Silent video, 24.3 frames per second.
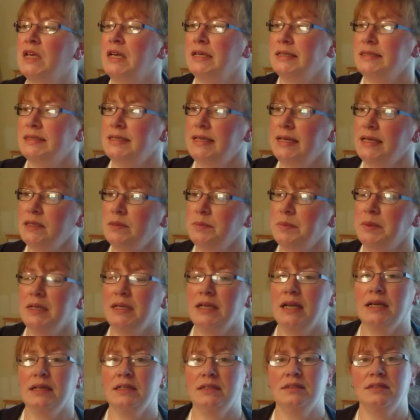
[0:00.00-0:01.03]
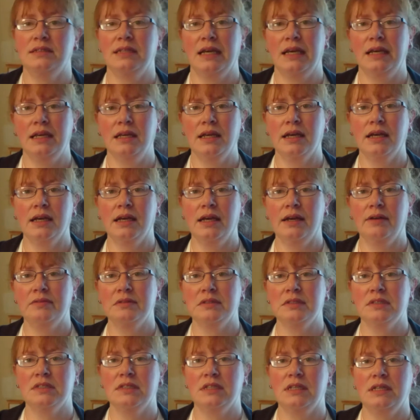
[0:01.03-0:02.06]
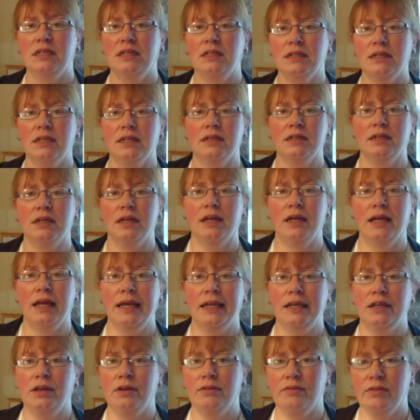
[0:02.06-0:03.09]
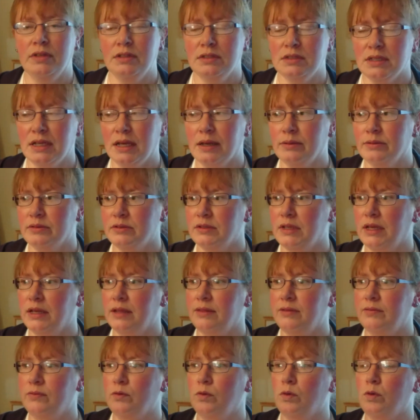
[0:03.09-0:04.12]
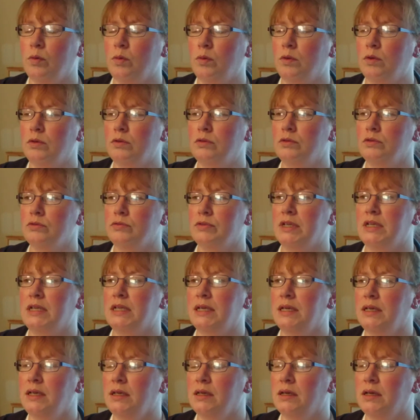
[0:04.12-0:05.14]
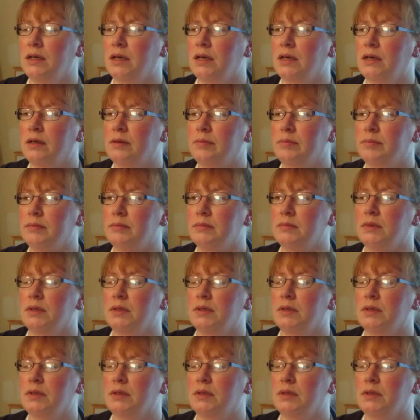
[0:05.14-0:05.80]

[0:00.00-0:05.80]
Today's been a nice day. I haven't seen any of it outside the four walls, really. It's